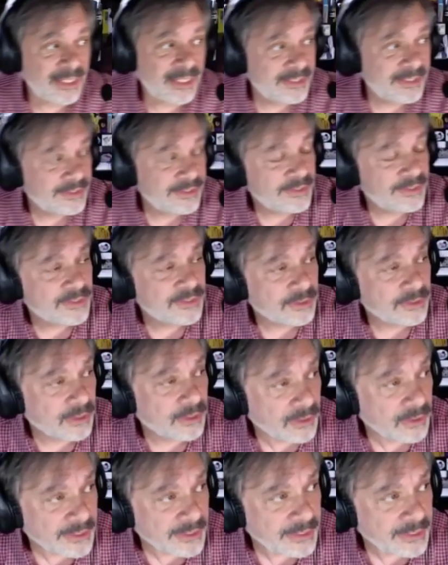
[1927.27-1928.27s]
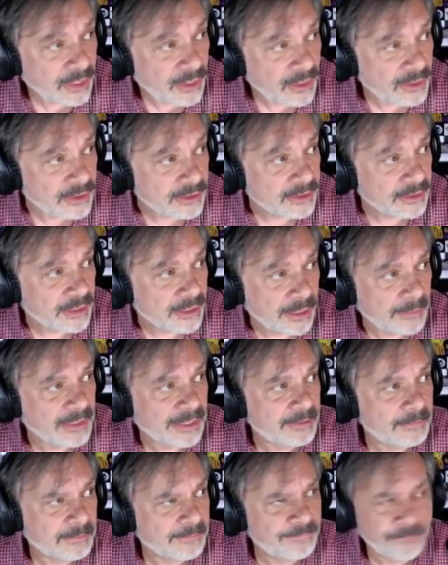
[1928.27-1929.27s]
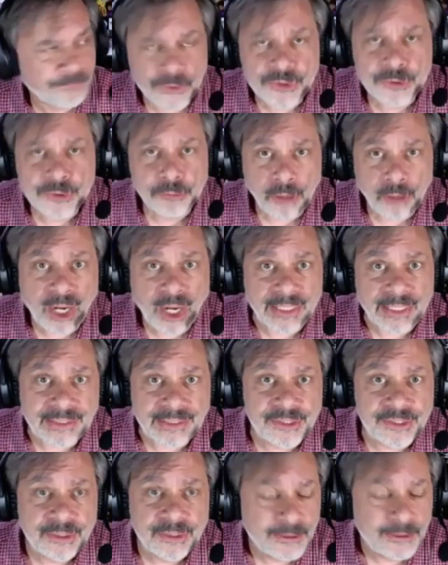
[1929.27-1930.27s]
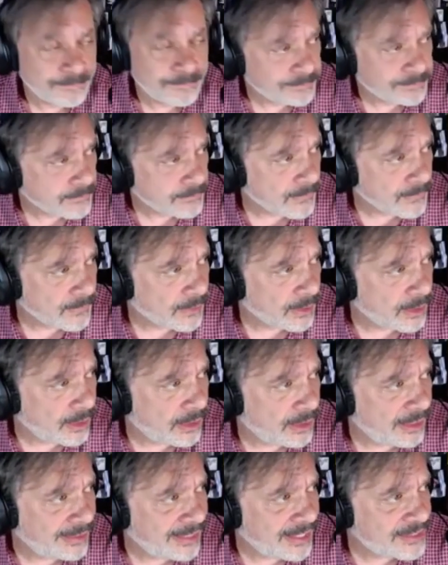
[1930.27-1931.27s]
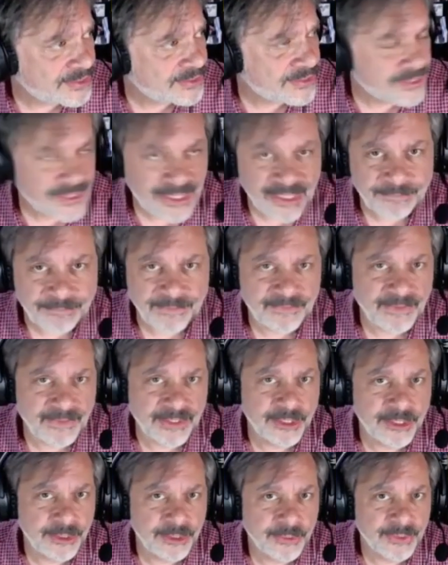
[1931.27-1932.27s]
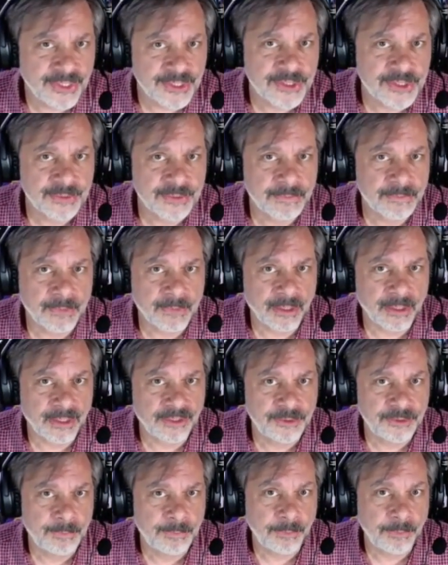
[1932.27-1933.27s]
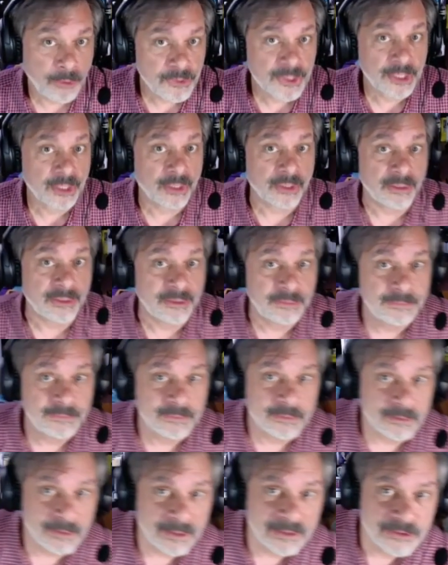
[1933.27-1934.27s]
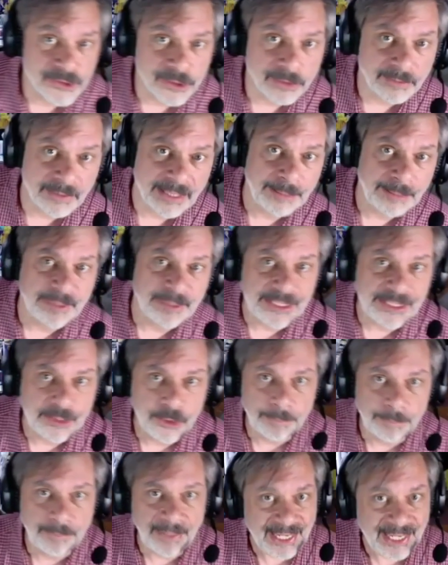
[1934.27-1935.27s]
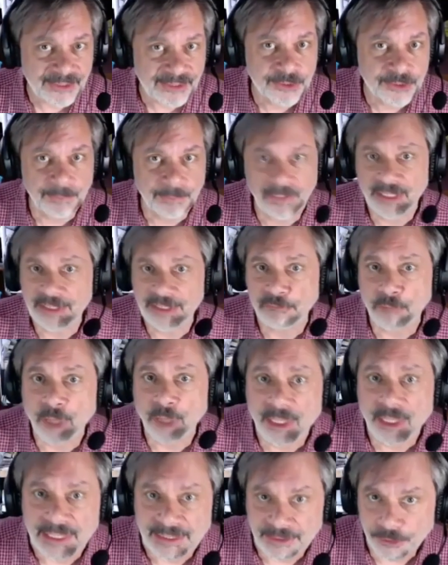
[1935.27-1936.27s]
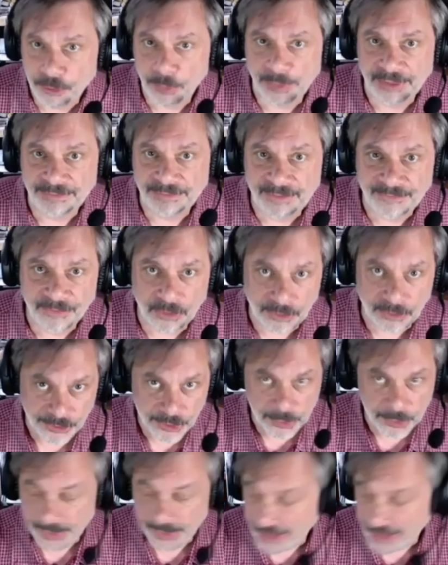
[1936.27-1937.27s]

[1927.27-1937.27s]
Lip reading: And early on, I like the first ride. I asked Steve if I could do this postcard. So anybody who backed my ride at $25 would